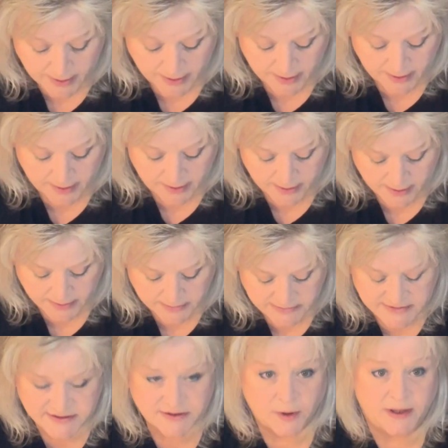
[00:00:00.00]
And
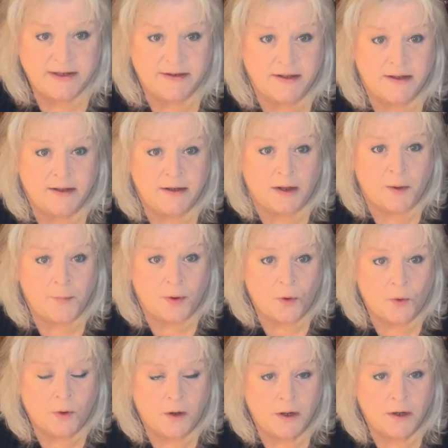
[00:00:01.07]
so I did a
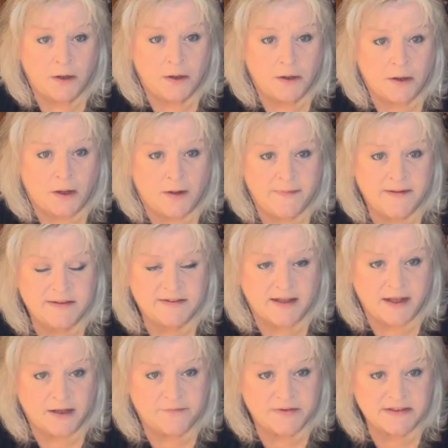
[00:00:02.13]
pour on these
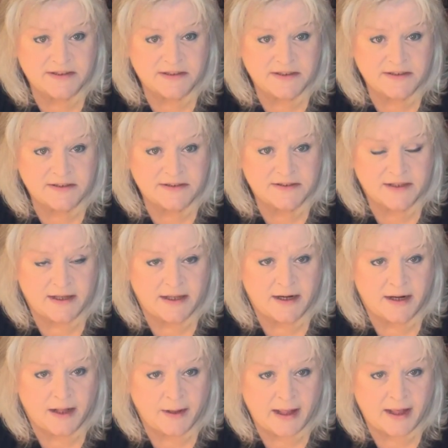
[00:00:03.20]
canvases, and
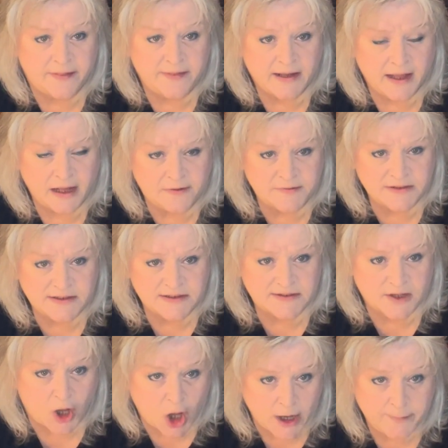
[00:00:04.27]
I had the canvases
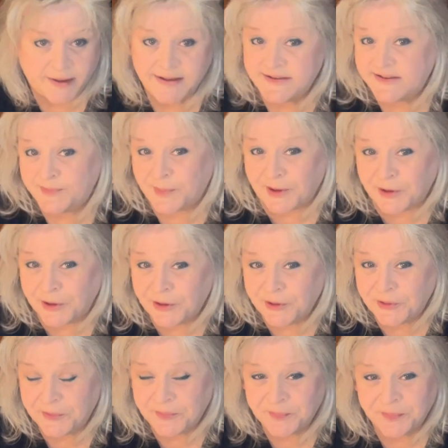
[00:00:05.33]
on my spinner.
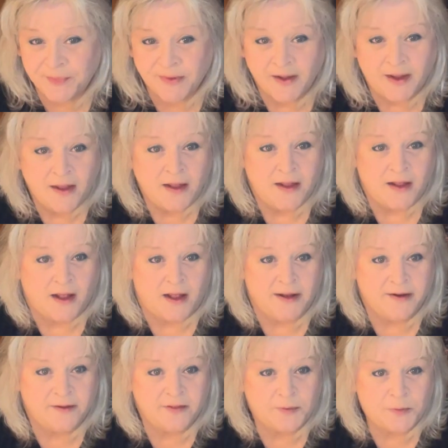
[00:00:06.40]
I
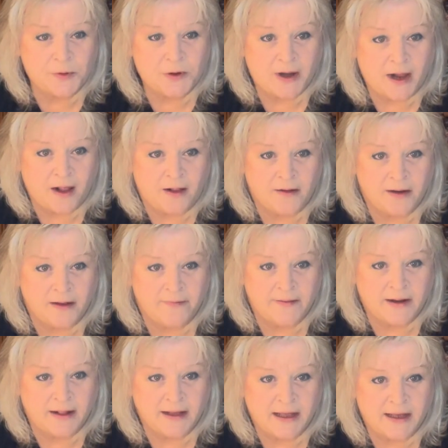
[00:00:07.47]
did the pour out, and then
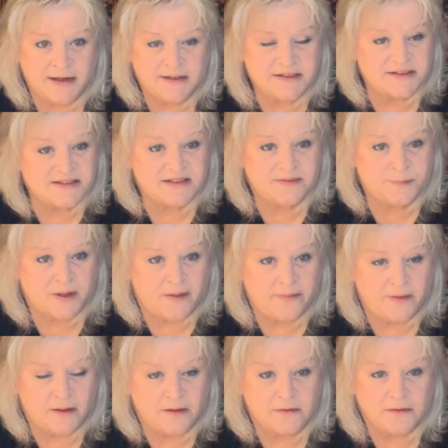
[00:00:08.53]
I kind of just spun
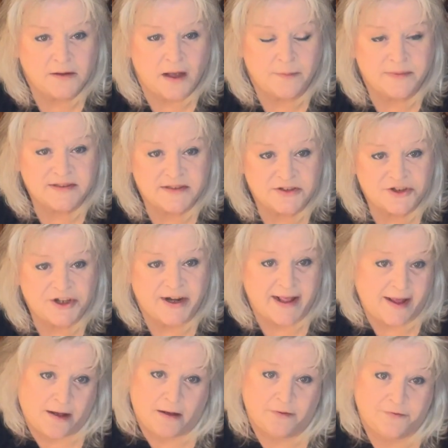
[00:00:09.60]
the composition
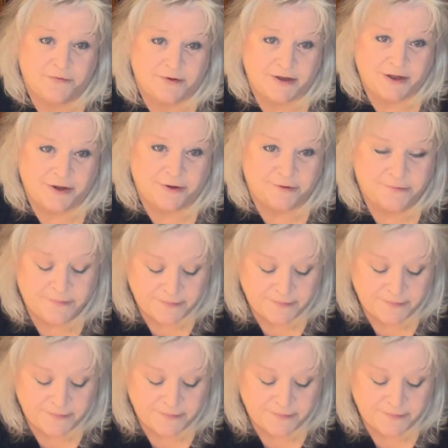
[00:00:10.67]
out for you.